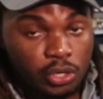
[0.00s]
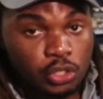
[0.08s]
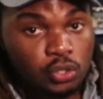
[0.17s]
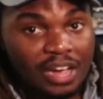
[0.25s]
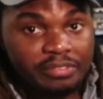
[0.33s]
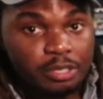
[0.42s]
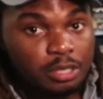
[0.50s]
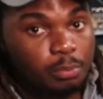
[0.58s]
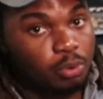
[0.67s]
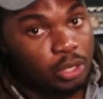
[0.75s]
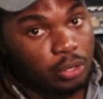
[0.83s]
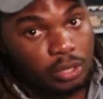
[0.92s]
So after the
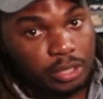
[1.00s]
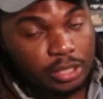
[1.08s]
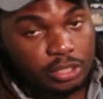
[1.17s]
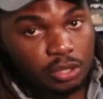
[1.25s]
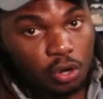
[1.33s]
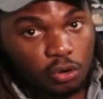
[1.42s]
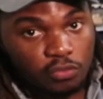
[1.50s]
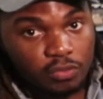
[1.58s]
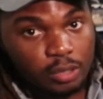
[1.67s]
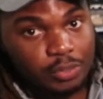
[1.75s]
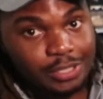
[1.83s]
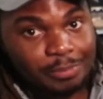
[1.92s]
pre-order is
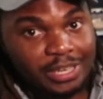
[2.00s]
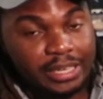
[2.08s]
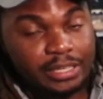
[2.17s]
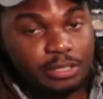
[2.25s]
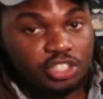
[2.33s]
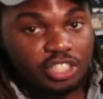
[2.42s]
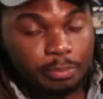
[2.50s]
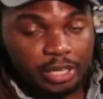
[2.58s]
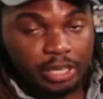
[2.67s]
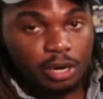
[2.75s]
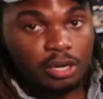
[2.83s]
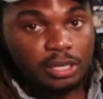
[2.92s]
over, we begin
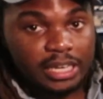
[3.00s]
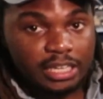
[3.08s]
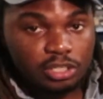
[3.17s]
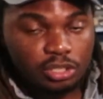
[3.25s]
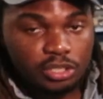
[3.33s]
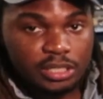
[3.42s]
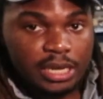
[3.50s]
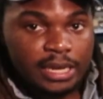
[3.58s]
shipping our laser.